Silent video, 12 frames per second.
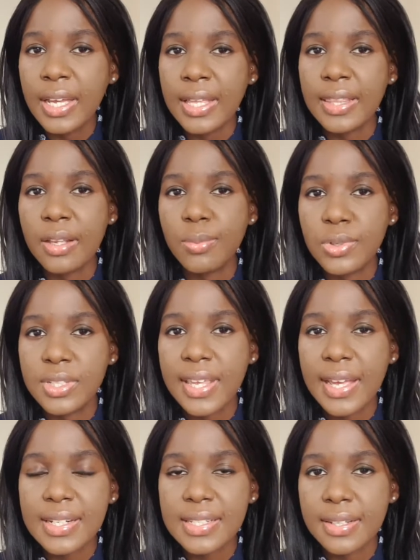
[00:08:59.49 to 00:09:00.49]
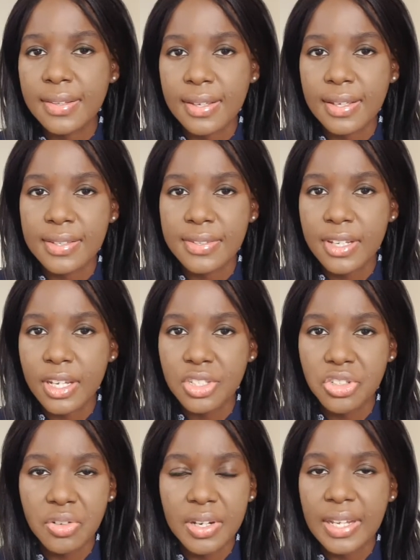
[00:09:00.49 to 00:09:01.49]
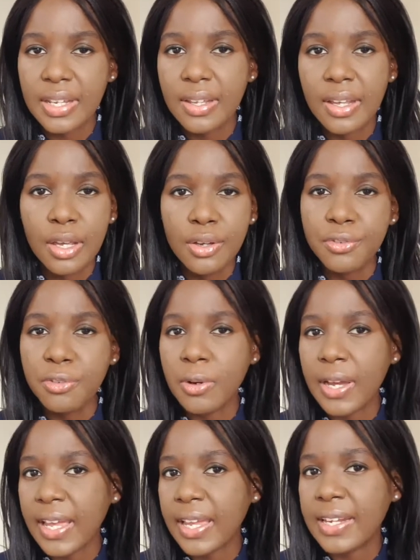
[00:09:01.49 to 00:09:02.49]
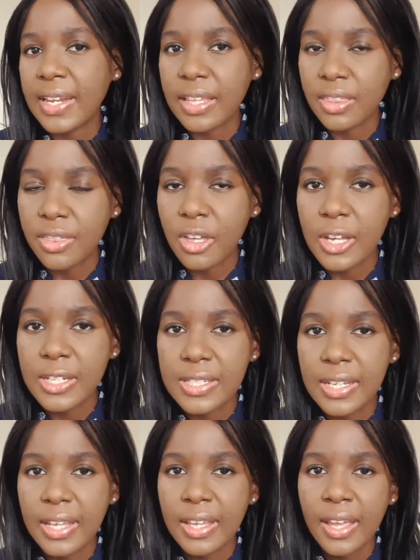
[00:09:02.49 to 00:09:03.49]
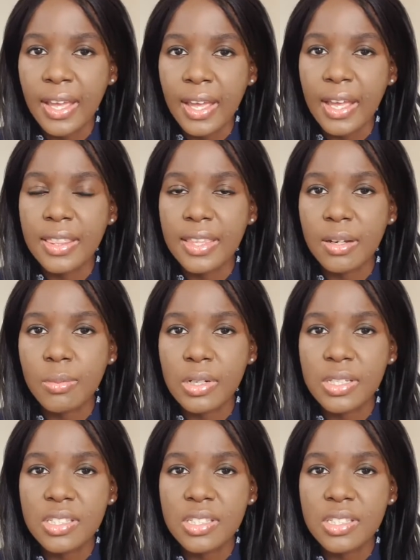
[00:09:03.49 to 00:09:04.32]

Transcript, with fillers: and then we'd get to the surgery for 8, 8.30 and then we'd